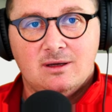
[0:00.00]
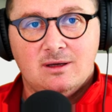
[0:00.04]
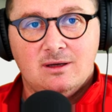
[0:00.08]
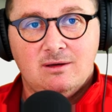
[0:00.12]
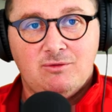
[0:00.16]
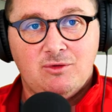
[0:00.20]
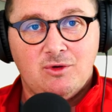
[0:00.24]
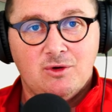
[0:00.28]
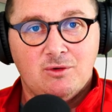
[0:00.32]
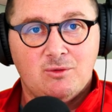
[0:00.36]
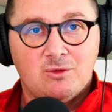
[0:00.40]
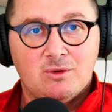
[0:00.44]

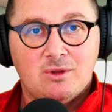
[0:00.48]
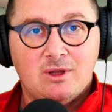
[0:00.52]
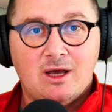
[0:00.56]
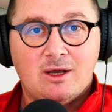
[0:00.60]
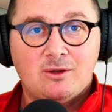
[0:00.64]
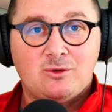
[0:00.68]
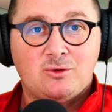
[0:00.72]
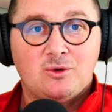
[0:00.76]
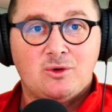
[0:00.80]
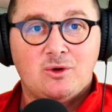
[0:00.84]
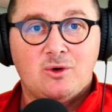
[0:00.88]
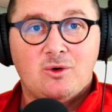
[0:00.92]
If you would
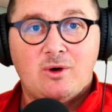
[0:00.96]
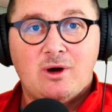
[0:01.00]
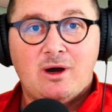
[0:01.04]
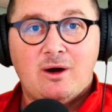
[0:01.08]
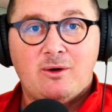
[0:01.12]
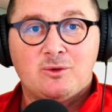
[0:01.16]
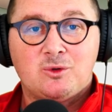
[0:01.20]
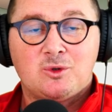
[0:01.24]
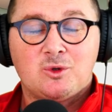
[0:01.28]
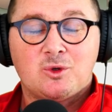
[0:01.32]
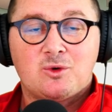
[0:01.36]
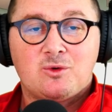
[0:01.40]
like to know
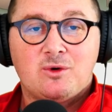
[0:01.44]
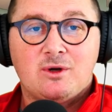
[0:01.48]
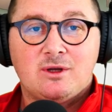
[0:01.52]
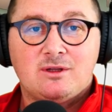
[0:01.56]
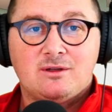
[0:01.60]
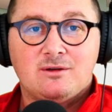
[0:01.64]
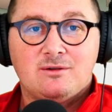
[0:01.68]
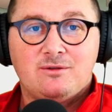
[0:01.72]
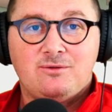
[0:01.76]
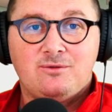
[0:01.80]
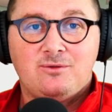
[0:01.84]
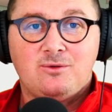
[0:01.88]
how to
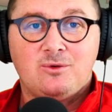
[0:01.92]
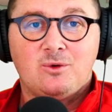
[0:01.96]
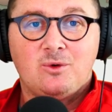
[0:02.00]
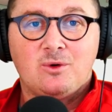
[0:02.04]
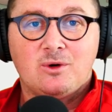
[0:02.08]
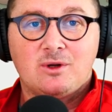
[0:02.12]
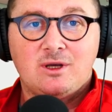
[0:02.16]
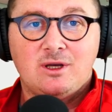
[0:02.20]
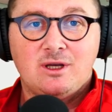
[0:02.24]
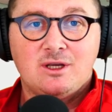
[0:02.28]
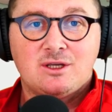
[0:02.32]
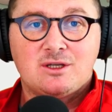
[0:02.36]
create a
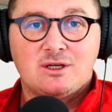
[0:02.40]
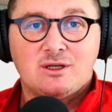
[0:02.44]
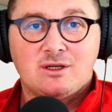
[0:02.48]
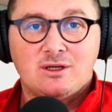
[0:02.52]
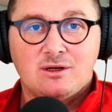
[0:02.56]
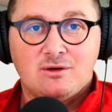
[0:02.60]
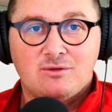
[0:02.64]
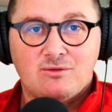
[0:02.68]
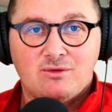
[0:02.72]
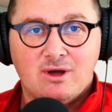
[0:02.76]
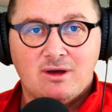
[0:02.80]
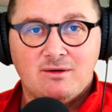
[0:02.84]
full kitchen
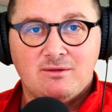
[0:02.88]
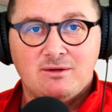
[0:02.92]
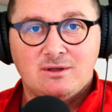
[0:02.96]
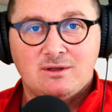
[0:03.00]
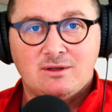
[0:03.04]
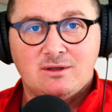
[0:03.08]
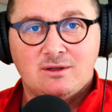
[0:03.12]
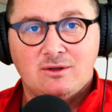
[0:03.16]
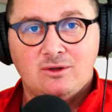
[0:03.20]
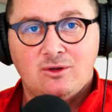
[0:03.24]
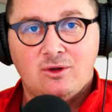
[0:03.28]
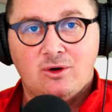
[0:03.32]
in
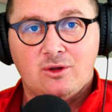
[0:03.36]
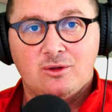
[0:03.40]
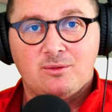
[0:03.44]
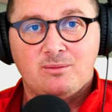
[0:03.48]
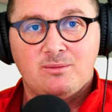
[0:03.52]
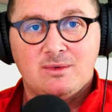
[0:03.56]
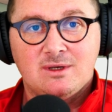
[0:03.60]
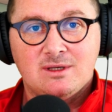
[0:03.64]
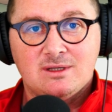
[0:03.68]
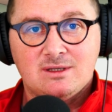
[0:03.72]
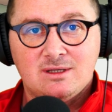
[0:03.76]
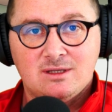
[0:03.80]
Revit, don't
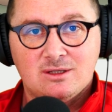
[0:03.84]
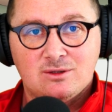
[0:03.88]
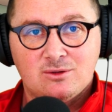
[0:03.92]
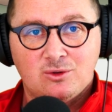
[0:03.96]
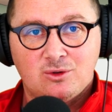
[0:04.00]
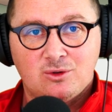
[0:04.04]
miss this